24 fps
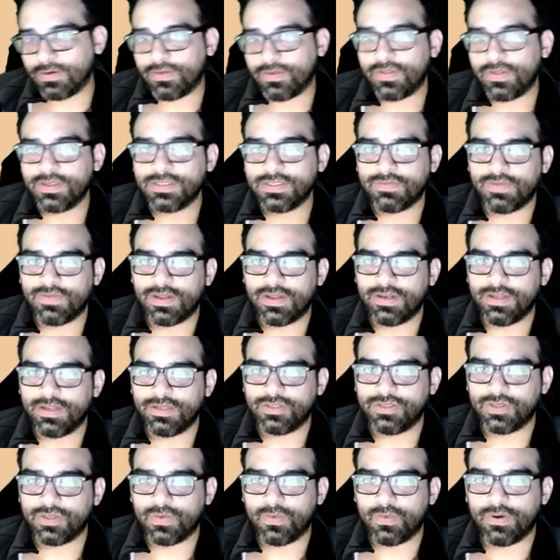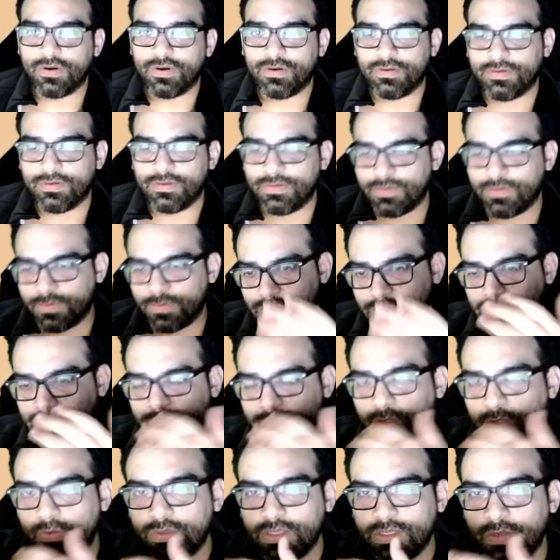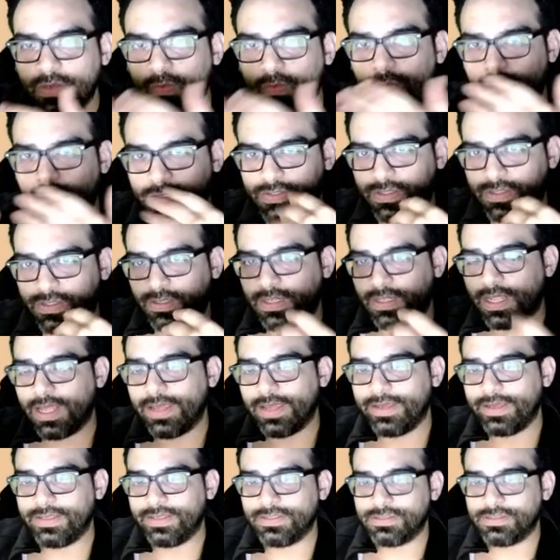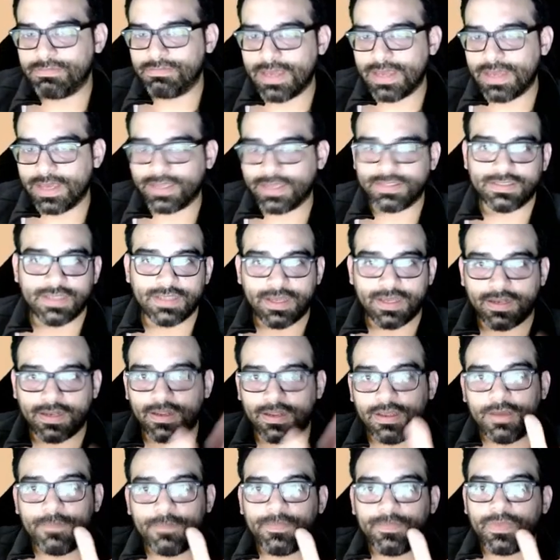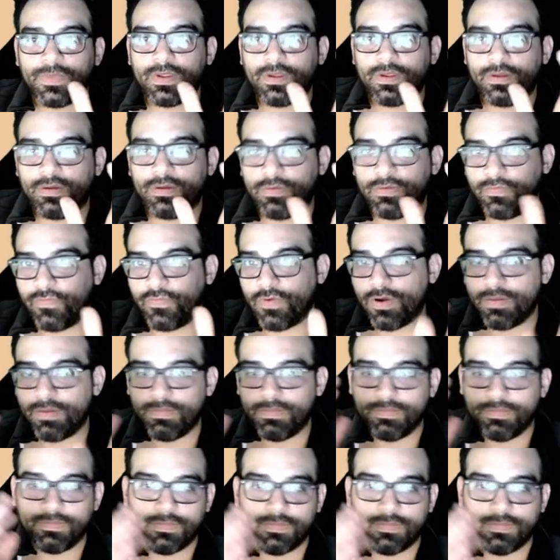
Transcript: Things of that nature, where, you know, it slowly walks the lines back. It's not from